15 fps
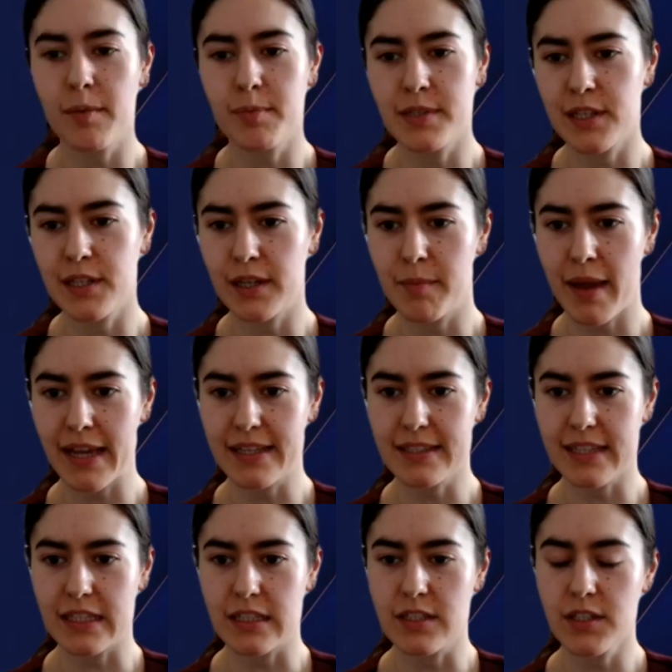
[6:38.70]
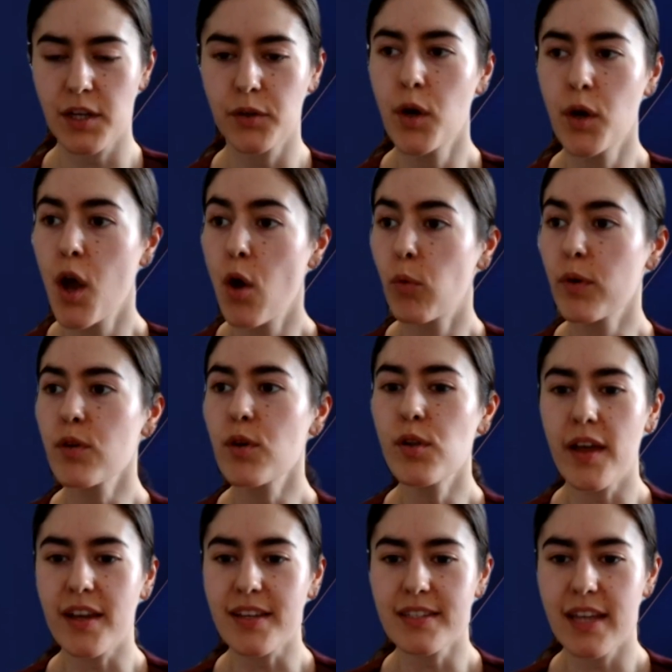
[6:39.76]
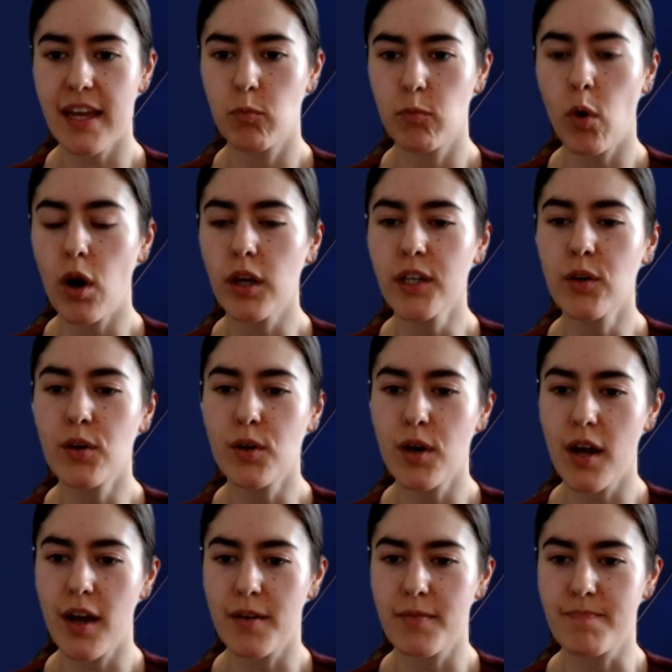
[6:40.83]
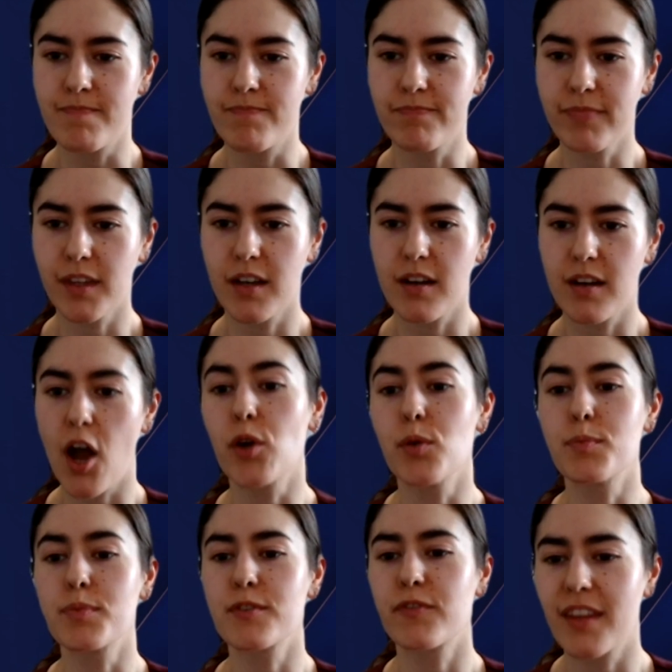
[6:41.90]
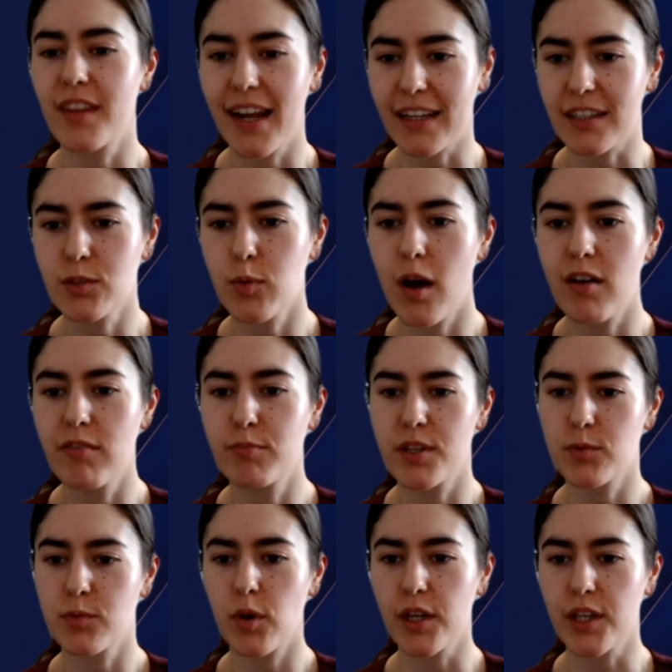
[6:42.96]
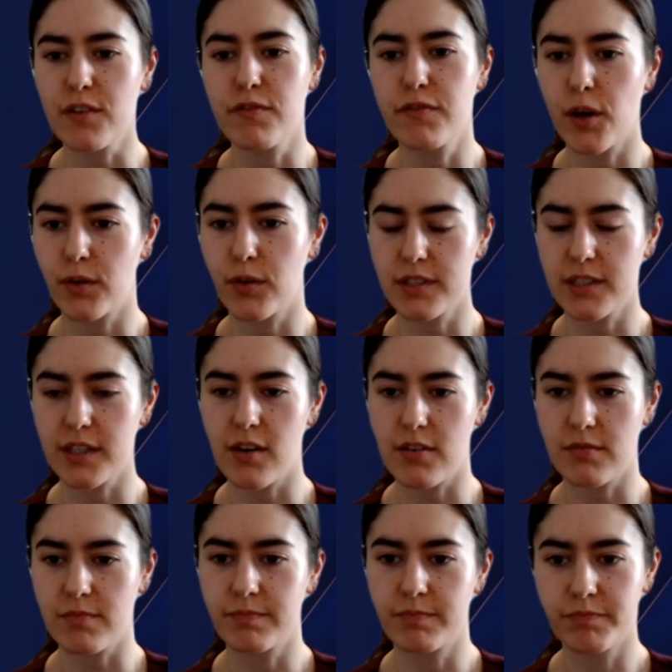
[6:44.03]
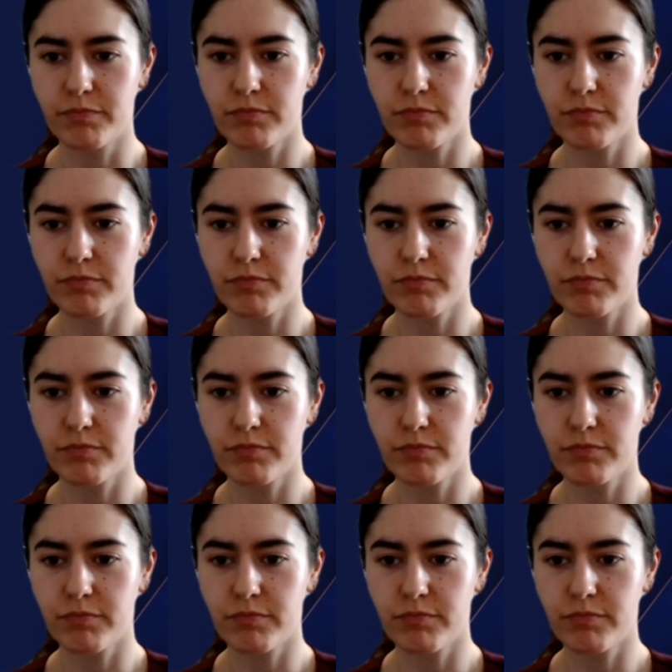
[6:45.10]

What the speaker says: absolutely makes sense. So with all that said, what are your hopes for the next 12 months? What are you focusing on?